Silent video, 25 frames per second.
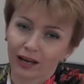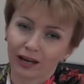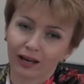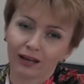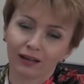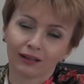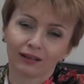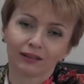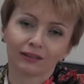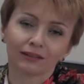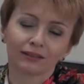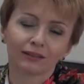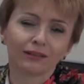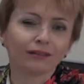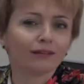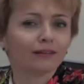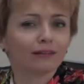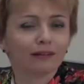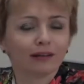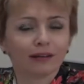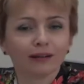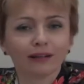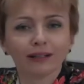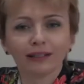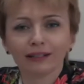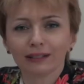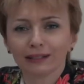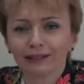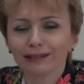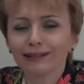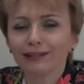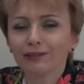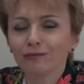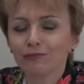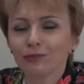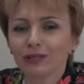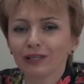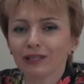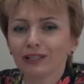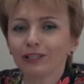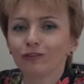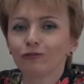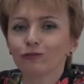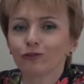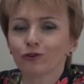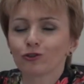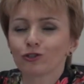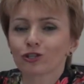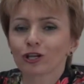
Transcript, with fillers: Uh, let me give you a